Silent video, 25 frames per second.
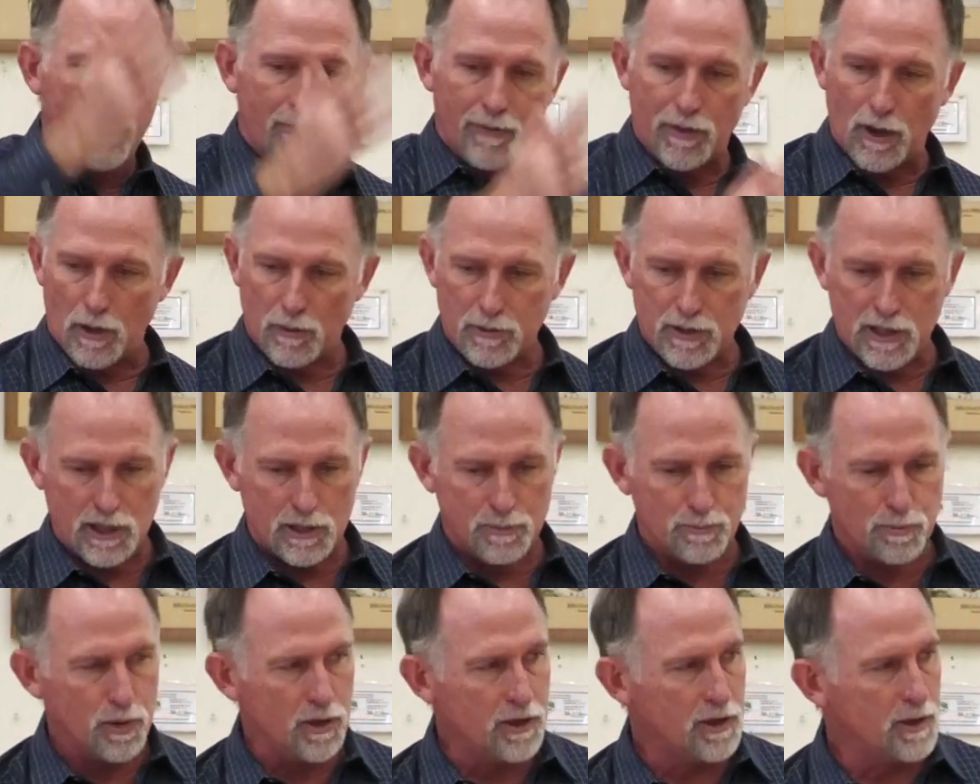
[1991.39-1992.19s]
they'll
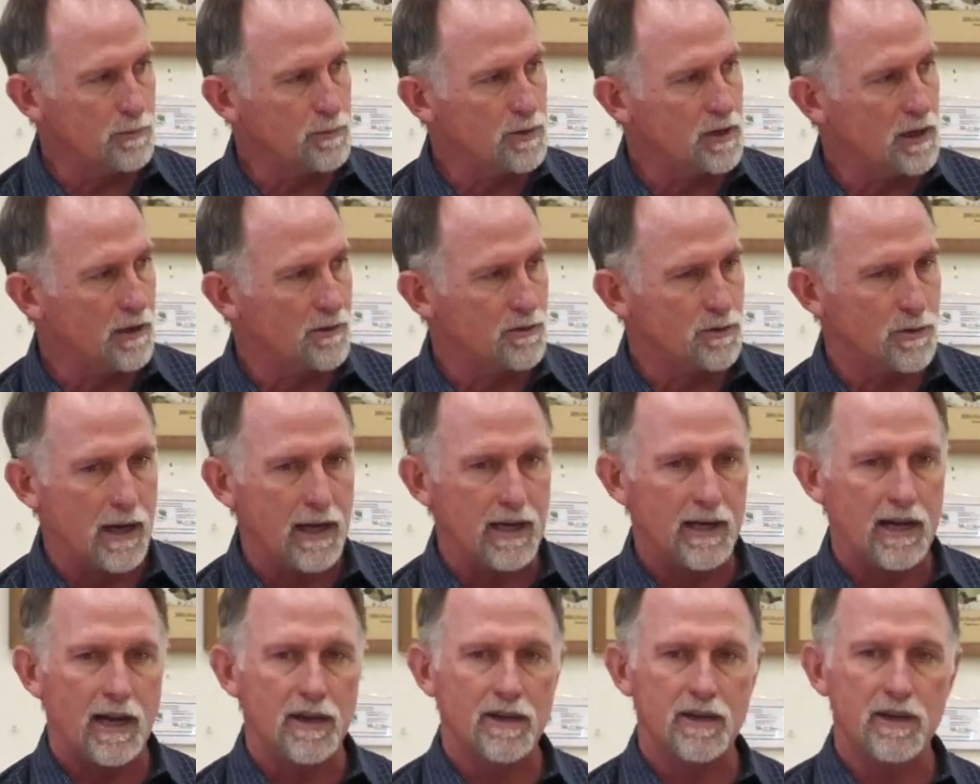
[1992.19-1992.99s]
just put themselves
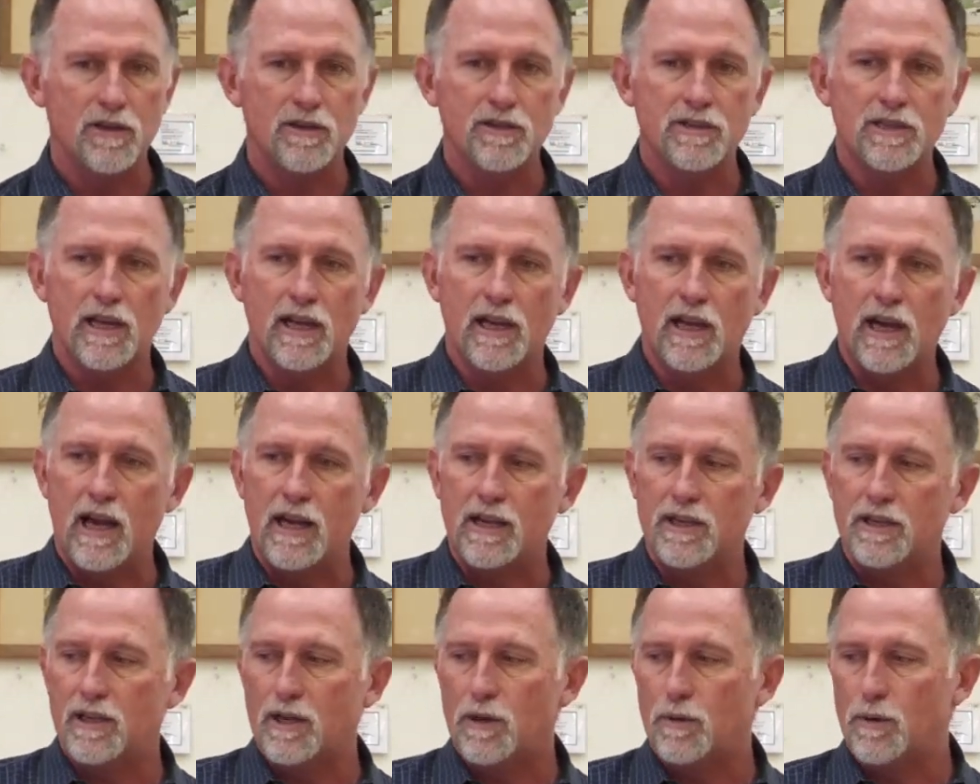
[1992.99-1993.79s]
right down here and say,
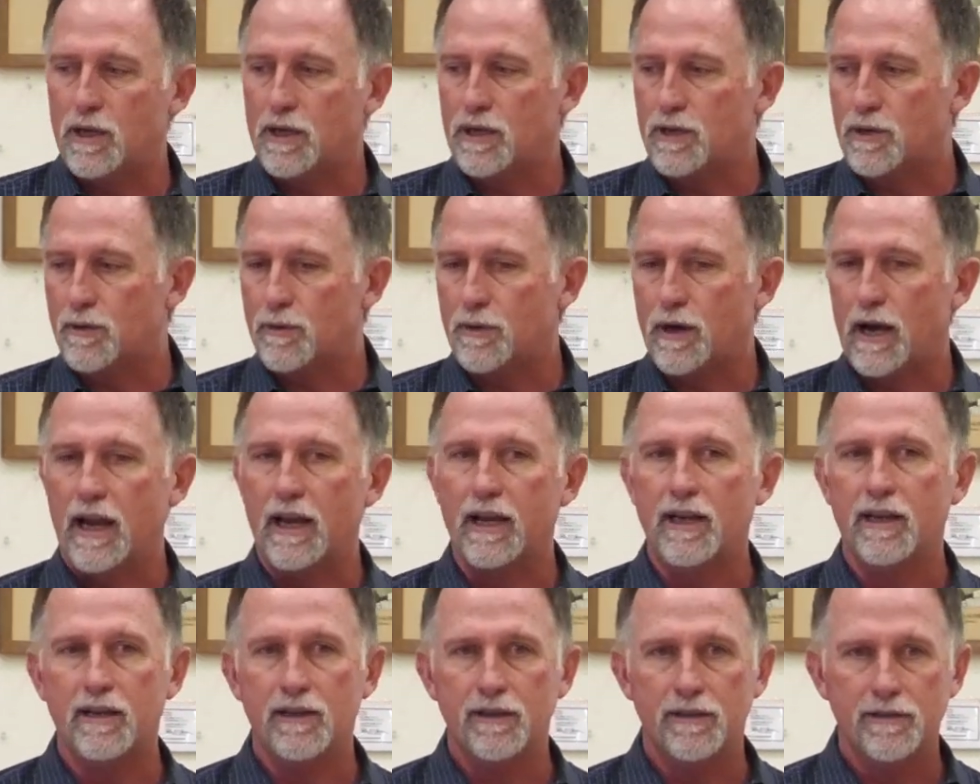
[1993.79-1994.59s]
God, you know what? You're right.